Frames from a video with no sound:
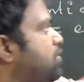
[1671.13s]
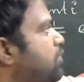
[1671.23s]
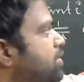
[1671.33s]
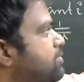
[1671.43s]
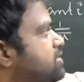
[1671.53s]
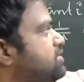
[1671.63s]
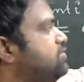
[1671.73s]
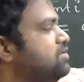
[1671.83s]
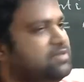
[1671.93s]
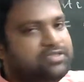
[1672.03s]
1 by
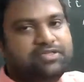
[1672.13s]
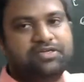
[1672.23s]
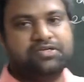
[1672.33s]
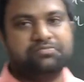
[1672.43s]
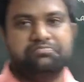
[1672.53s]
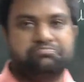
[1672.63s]
3 1 by 3,